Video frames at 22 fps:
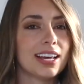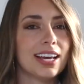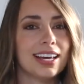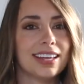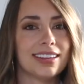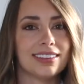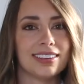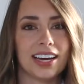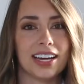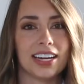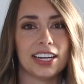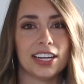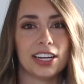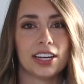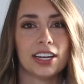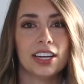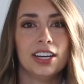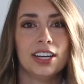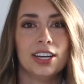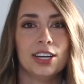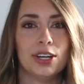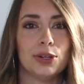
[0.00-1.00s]
and lighting
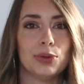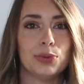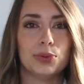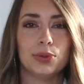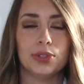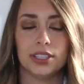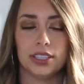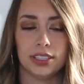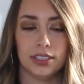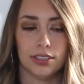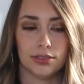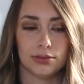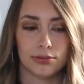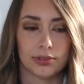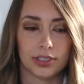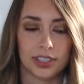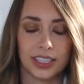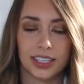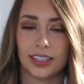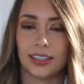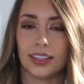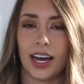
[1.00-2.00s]
would
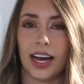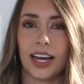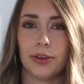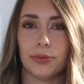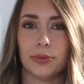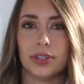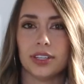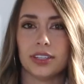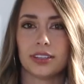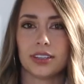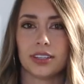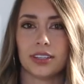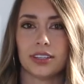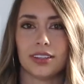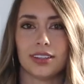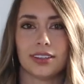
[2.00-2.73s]
really align with